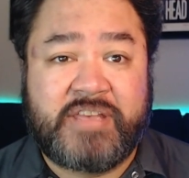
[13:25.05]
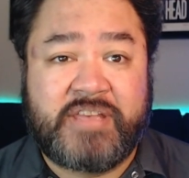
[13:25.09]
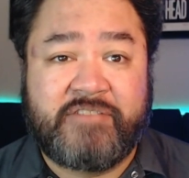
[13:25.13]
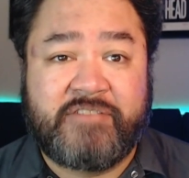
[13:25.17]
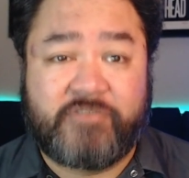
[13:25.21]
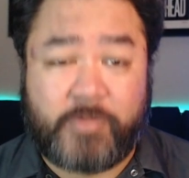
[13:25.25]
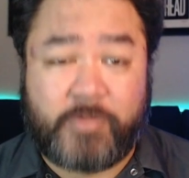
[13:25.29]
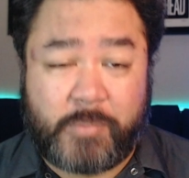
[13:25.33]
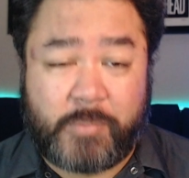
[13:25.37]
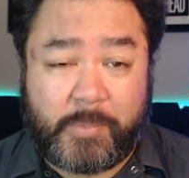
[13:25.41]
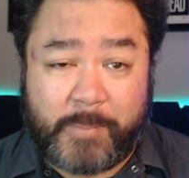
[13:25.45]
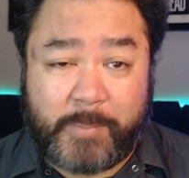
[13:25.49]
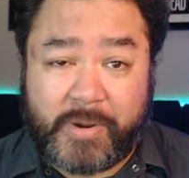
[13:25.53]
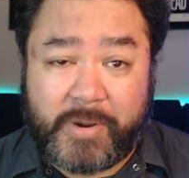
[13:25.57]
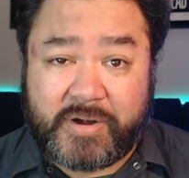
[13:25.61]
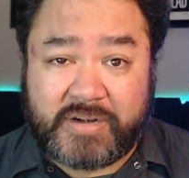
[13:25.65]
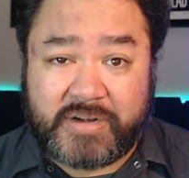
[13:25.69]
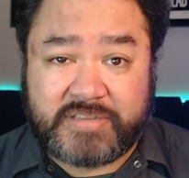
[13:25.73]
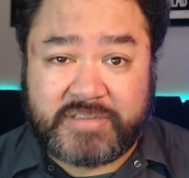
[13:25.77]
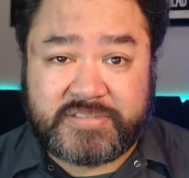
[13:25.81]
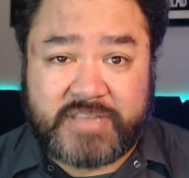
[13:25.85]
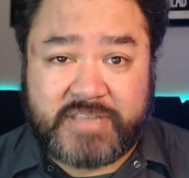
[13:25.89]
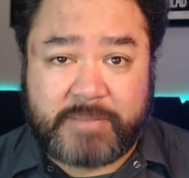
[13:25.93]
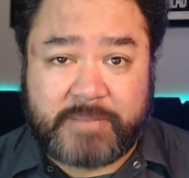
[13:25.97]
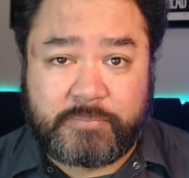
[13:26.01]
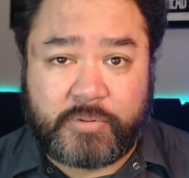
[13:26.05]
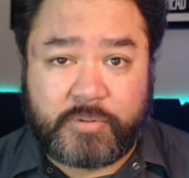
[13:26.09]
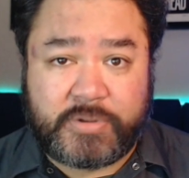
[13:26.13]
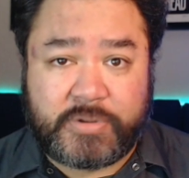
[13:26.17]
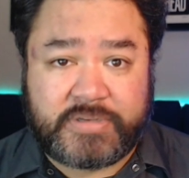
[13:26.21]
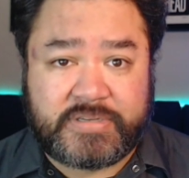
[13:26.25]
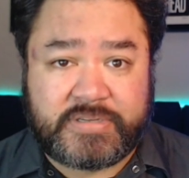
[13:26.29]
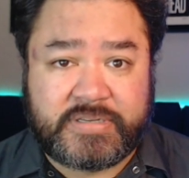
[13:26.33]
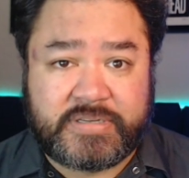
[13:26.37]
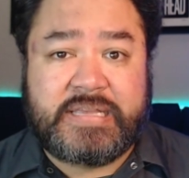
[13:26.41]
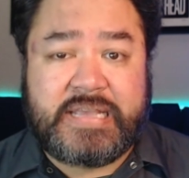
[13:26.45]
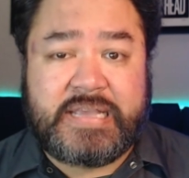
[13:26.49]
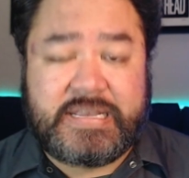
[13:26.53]
from a marketing standpoint
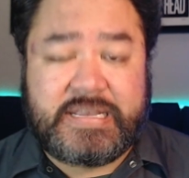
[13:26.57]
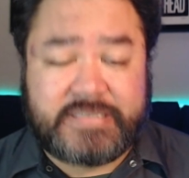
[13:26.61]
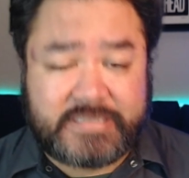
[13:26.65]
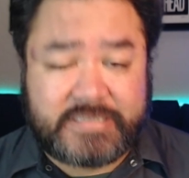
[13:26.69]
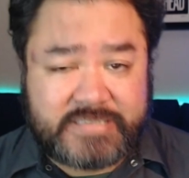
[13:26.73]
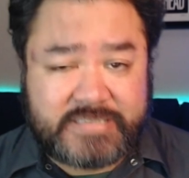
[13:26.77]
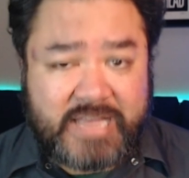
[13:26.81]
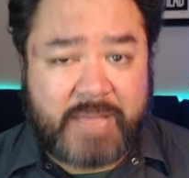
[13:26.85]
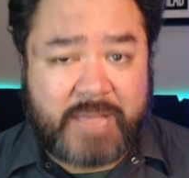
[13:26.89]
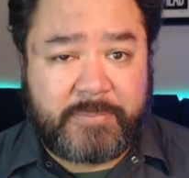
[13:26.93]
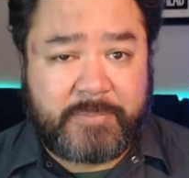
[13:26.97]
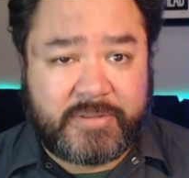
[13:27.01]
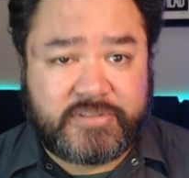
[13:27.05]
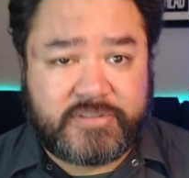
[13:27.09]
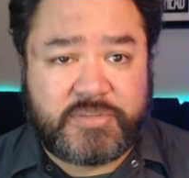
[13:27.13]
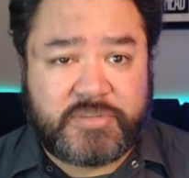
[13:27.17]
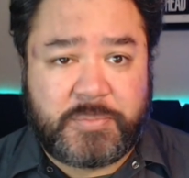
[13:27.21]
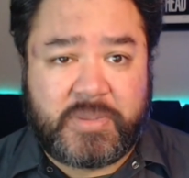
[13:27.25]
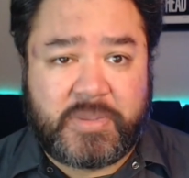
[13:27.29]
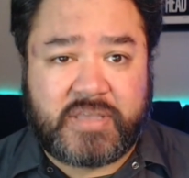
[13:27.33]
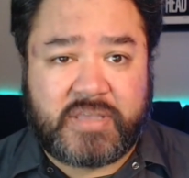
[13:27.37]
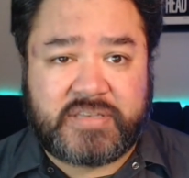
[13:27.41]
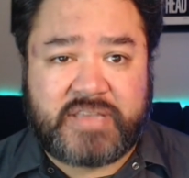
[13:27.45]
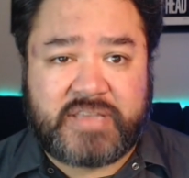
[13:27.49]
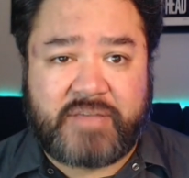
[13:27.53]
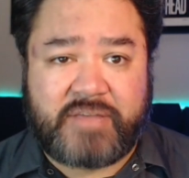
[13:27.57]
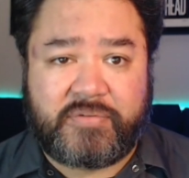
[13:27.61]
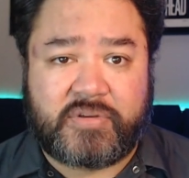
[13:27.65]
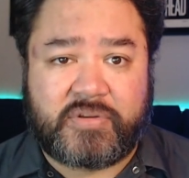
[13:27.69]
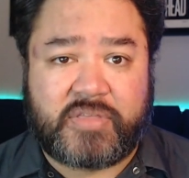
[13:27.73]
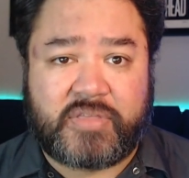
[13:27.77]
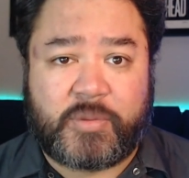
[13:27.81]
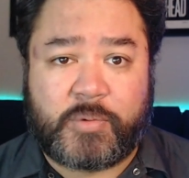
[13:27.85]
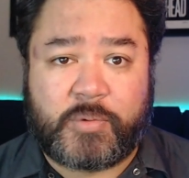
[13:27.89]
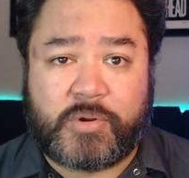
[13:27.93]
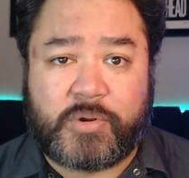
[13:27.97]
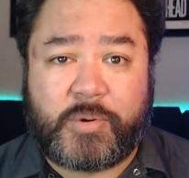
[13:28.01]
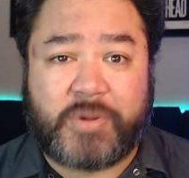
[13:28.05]
is a time consuming endeavor
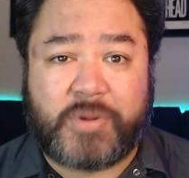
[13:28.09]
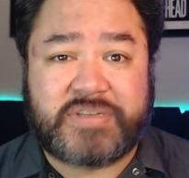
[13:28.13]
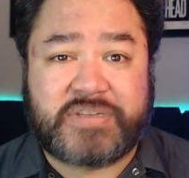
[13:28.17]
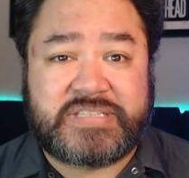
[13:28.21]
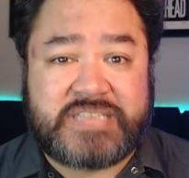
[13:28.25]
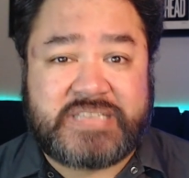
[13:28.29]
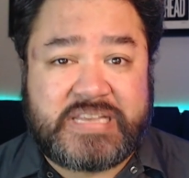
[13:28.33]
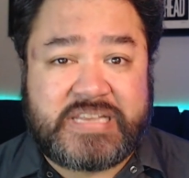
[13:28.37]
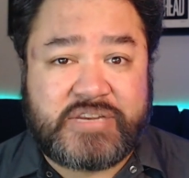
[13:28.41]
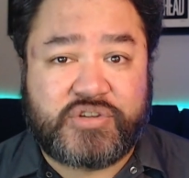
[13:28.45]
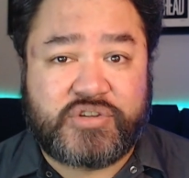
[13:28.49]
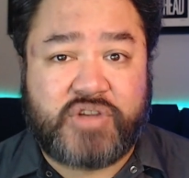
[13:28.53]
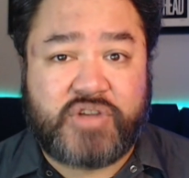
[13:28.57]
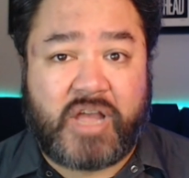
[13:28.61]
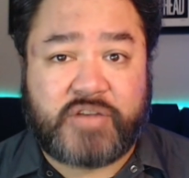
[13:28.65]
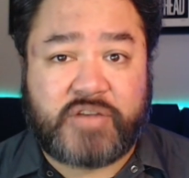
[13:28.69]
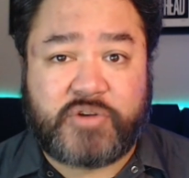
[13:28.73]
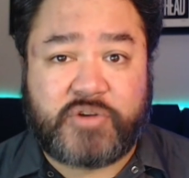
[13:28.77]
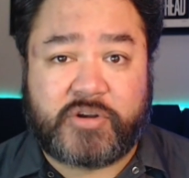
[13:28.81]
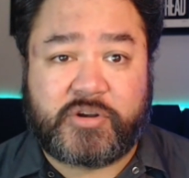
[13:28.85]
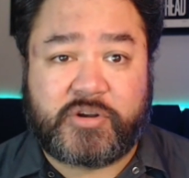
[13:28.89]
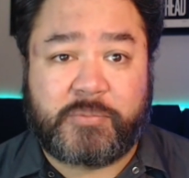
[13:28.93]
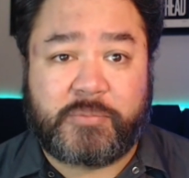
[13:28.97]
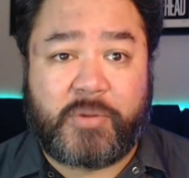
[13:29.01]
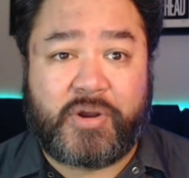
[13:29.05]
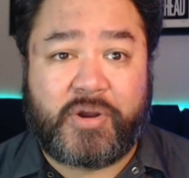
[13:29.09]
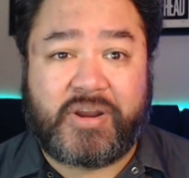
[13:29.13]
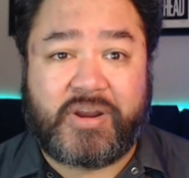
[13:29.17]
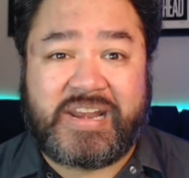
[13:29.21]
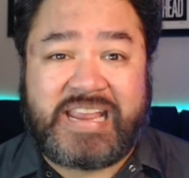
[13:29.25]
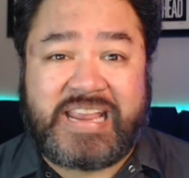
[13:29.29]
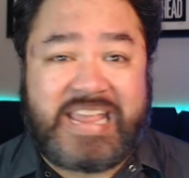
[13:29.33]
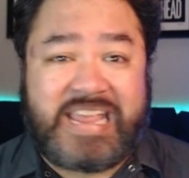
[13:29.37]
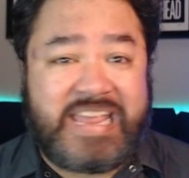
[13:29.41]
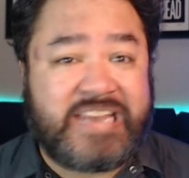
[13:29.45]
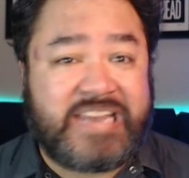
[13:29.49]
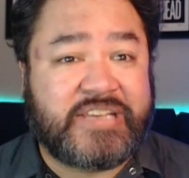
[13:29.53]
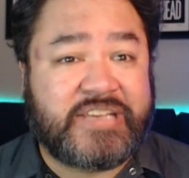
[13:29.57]
that requires niche contractor marketing
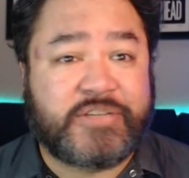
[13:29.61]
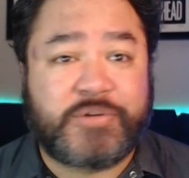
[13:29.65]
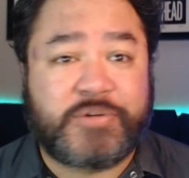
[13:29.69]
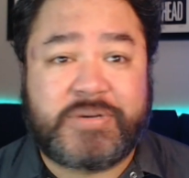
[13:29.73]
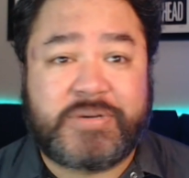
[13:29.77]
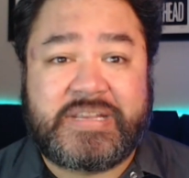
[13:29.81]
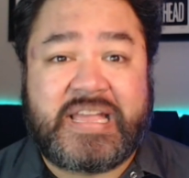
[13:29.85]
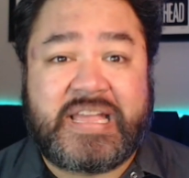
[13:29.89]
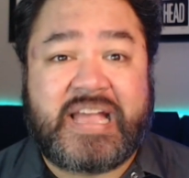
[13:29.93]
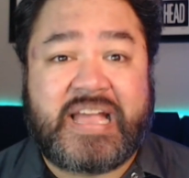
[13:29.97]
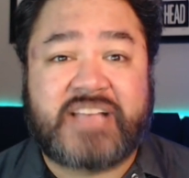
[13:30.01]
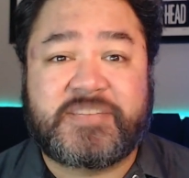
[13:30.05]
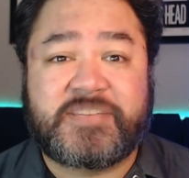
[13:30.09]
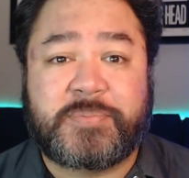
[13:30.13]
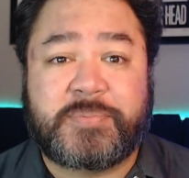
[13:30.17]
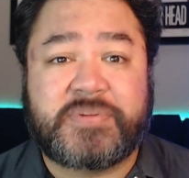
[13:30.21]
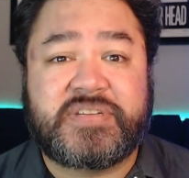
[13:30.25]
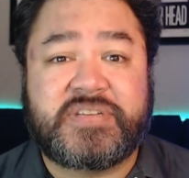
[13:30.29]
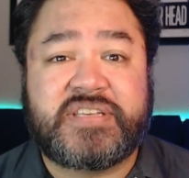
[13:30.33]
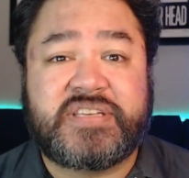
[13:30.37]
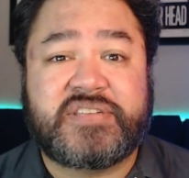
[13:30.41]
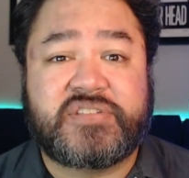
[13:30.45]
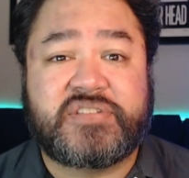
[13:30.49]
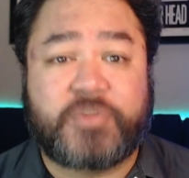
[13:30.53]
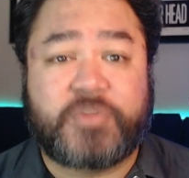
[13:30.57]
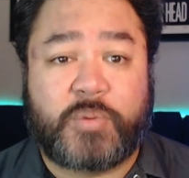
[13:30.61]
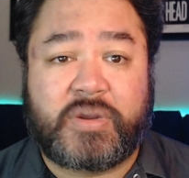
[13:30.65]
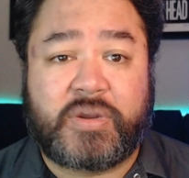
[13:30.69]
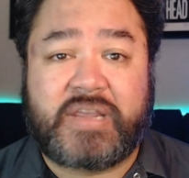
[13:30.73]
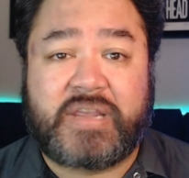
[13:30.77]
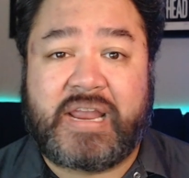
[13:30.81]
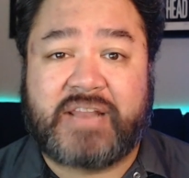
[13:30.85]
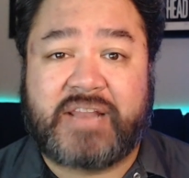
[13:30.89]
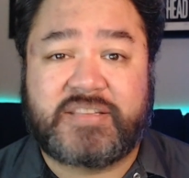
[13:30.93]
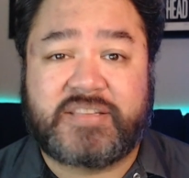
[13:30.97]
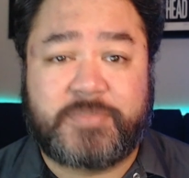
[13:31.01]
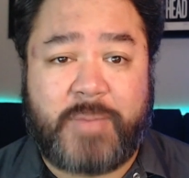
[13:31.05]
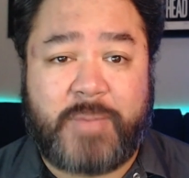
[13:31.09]
industry expertise to work
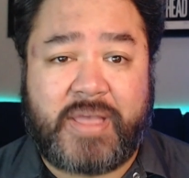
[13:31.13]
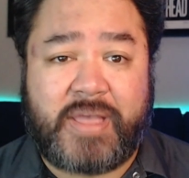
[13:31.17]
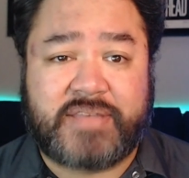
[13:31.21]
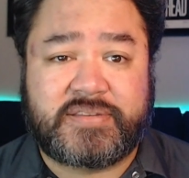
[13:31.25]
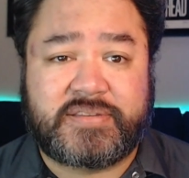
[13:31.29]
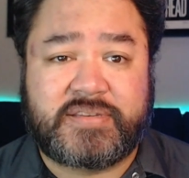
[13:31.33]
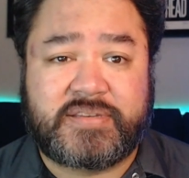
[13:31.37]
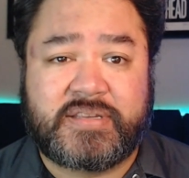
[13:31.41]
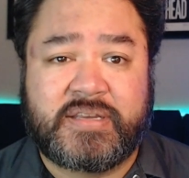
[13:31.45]
at its best.